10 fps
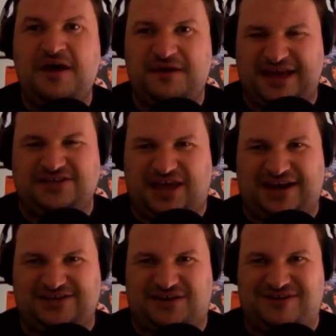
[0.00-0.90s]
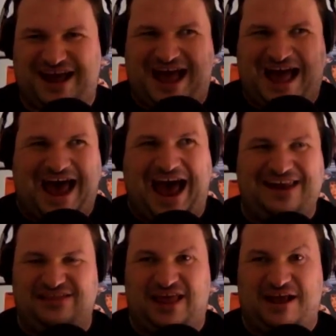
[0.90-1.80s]
Is like don't
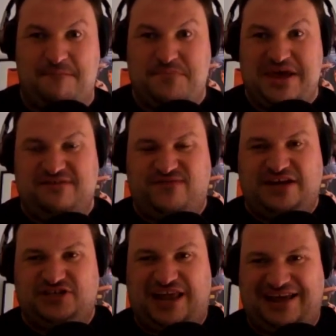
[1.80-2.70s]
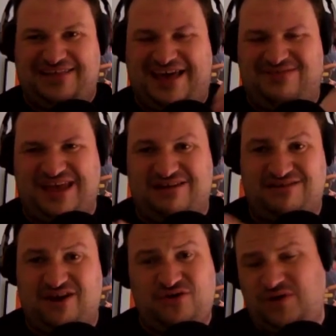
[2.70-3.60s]
add in like a big adventure like that and then
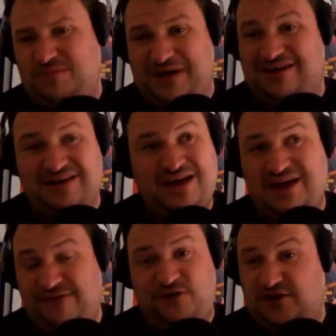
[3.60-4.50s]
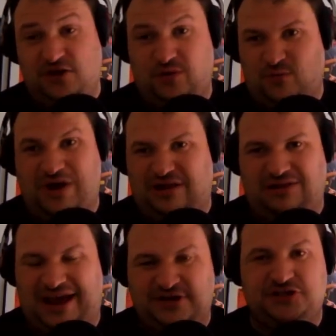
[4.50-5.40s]
go to it. But if you can do it well,
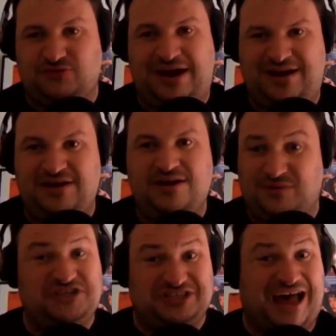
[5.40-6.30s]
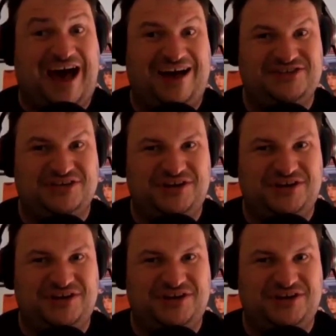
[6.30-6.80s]
like Shrek, which is hard to